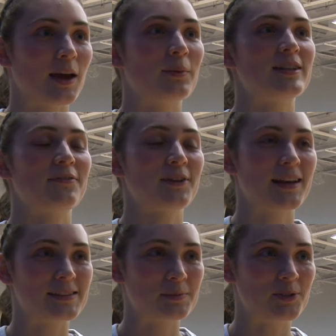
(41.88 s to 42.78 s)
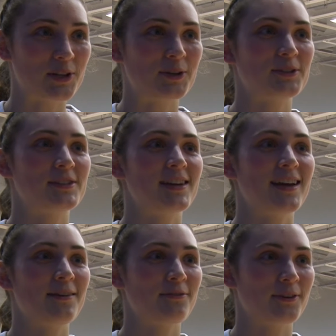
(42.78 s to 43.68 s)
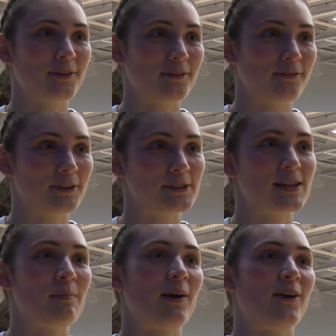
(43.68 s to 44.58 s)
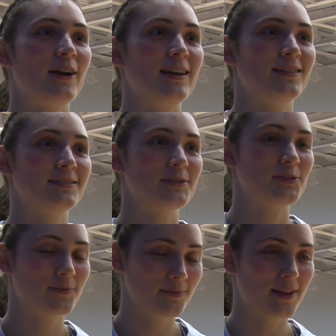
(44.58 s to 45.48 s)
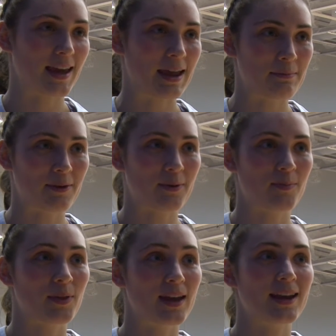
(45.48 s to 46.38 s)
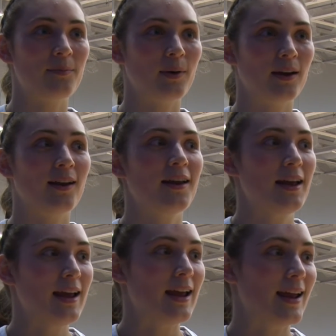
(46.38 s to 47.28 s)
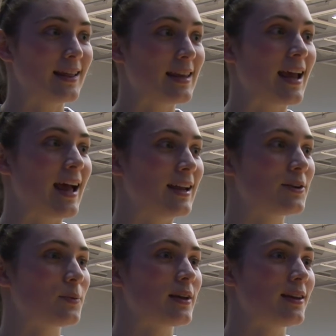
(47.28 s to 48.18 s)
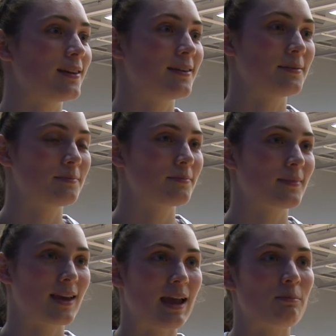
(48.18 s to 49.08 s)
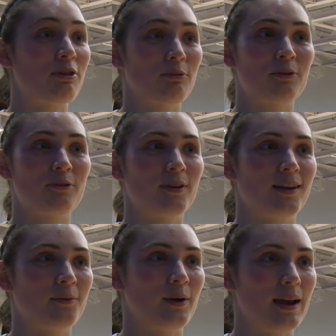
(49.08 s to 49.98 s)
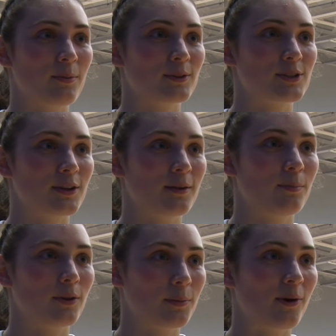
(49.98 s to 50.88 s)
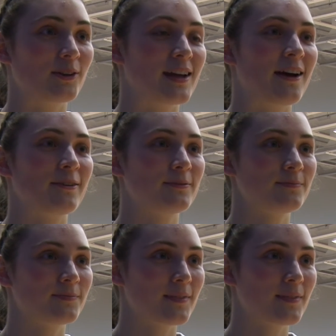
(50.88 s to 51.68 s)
Yeah, we definitely had some jitters today for the first Empire 8 game that we played, but in the end, we came through and were able to put the ball down.